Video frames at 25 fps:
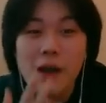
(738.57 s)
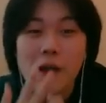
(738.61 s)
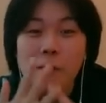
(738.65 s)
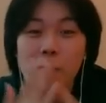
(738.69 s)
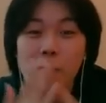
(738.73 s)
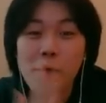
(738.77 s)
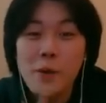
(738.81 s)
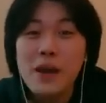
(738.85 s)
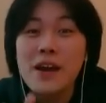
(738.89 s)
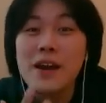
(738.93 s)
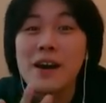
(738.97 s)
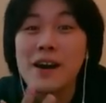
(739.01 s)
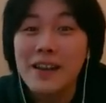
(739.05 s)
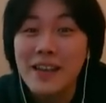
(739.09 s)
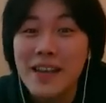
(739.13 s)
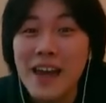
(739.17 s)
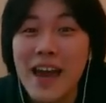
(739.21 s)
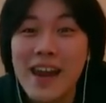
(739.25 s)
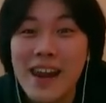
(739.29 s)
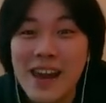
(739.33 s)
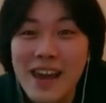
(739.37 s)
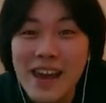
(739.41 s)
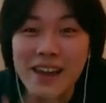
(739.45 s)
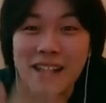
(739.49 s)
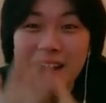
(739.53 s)
We are
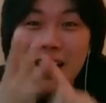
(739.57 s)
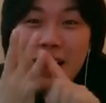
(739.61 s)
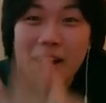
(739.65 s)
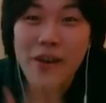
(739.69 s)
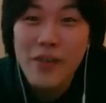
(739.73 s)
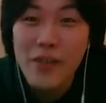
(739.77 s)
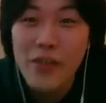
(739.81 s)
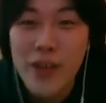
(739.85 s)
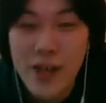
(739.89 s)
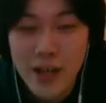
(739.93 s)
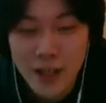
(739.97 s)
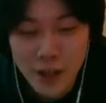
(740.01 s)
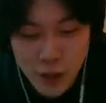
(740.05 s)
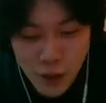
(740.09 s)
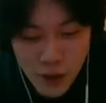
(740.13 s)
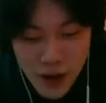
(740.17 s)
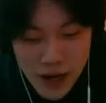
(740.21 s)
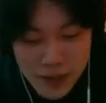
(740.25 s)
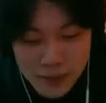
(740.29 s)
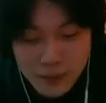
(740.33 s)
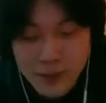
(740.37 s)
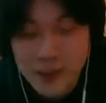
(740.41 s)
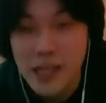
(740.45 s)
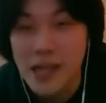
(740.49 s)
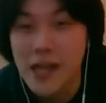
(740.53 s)
getting the
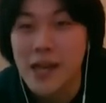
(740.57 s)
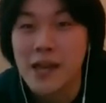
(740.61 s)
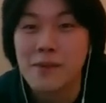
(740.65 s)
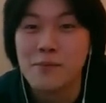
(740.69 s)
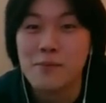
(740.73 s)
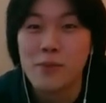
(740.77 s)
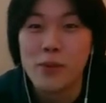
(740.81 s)
dream team,